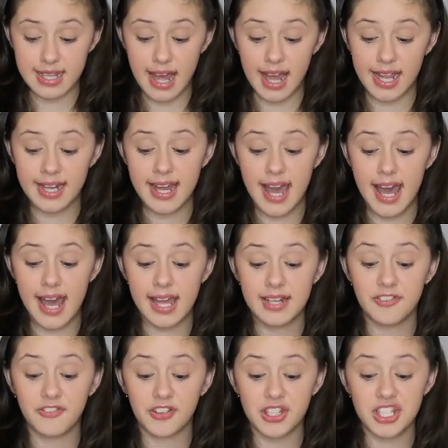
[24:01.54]
sign
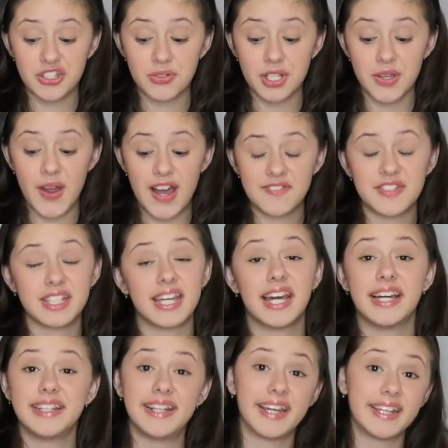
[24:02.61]
and for this one you have to
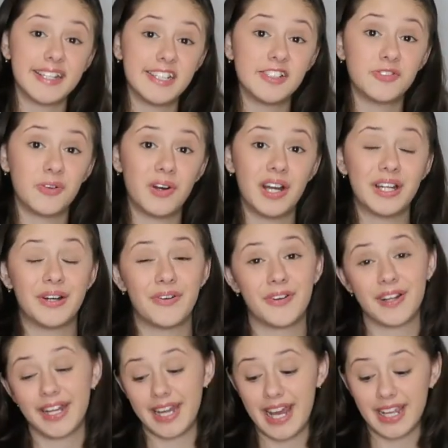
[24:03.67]
get a negative one
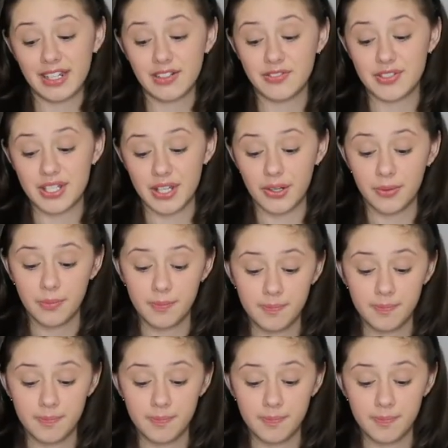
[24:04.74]
or a negative two.